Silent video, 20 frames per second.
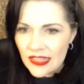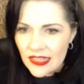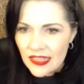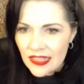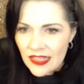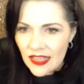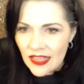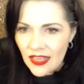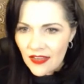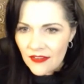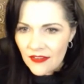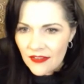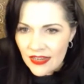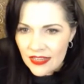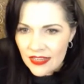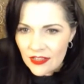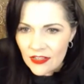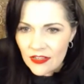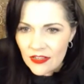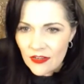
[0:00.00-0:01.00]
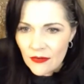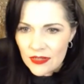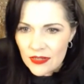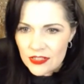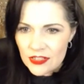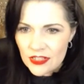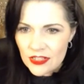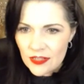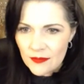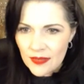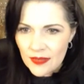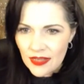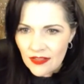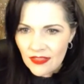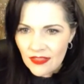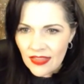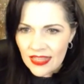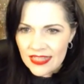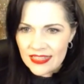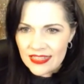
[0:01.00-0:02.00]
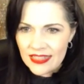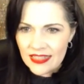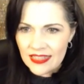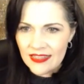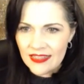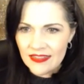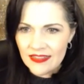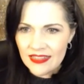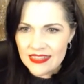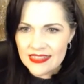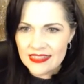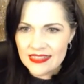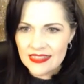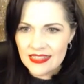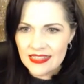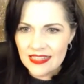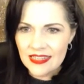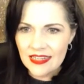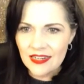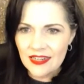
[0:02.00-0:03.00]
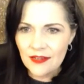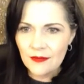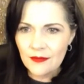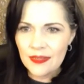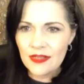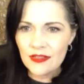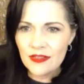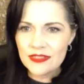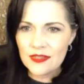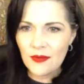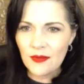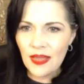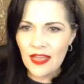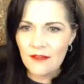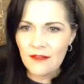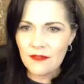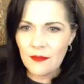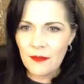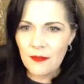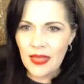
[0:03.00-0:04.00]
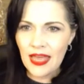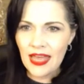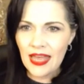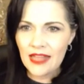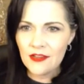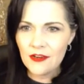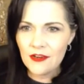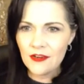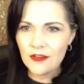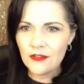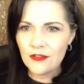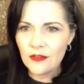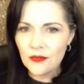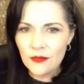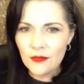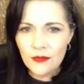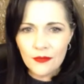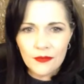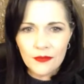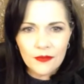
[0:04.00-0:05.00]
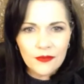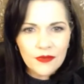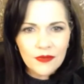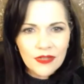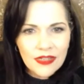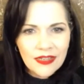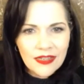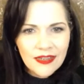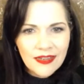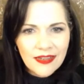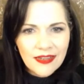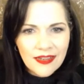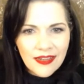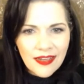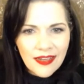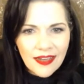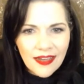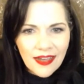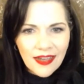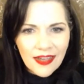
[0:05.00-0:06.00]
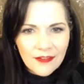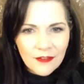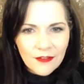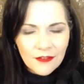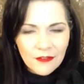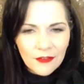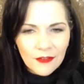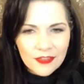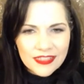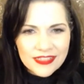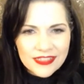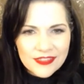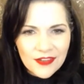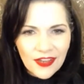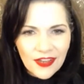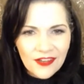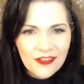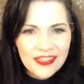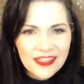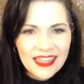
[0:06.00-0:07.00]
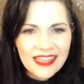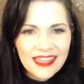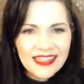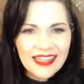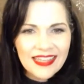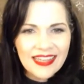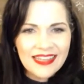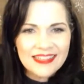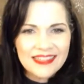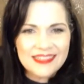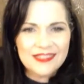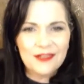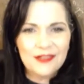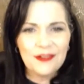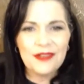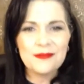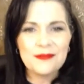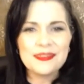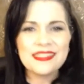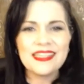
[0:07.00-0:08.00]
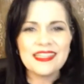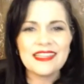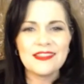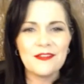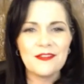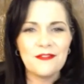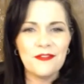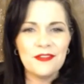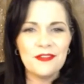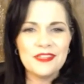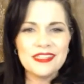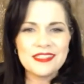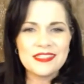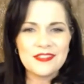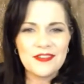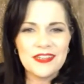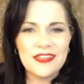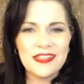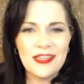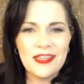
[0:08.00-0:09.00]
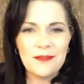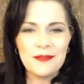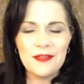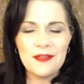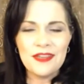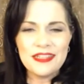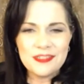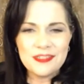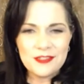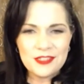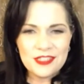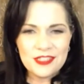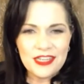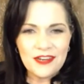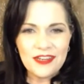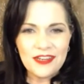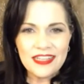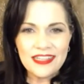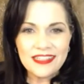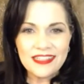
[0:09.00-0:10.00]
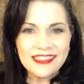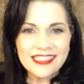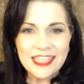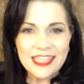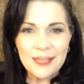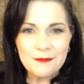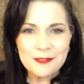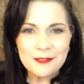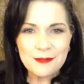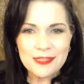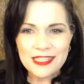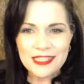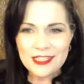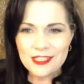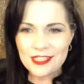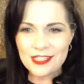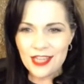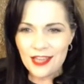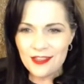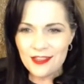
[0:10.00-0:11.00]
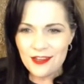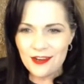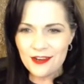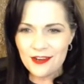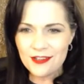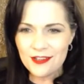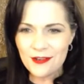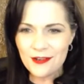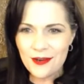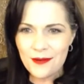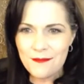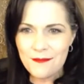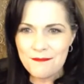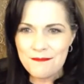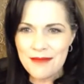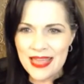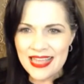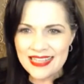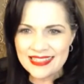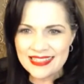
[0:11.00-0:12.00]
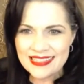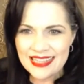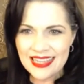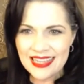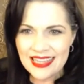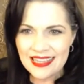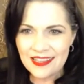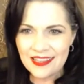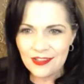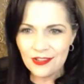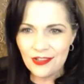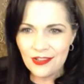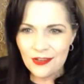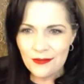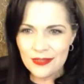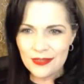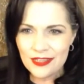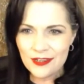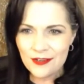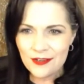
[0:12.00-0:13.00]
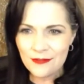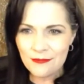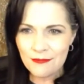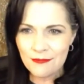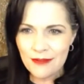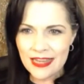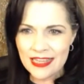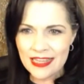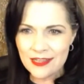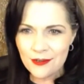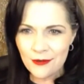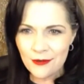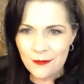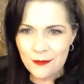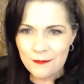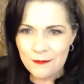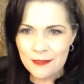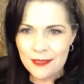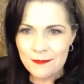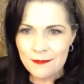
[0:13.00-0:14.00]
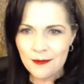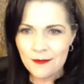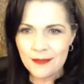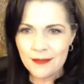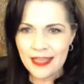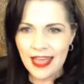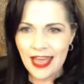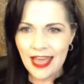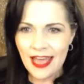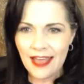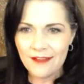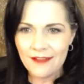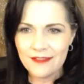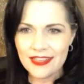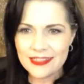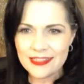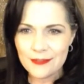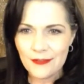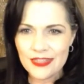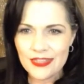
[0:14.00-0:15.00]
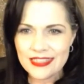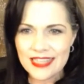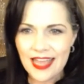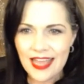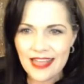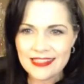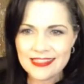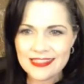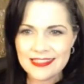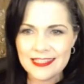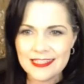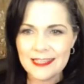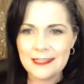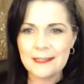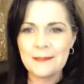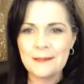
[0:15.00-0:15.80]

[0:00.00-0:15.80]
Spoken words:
All right, good question about lighting. Let's see here. We also have the patterned, I have a folding screen. Oh, yeah. So I'm seeing the folding screen up. You guys are sharing tips with each other. You're amazing. Look what a great group of people we have. That's fantastic.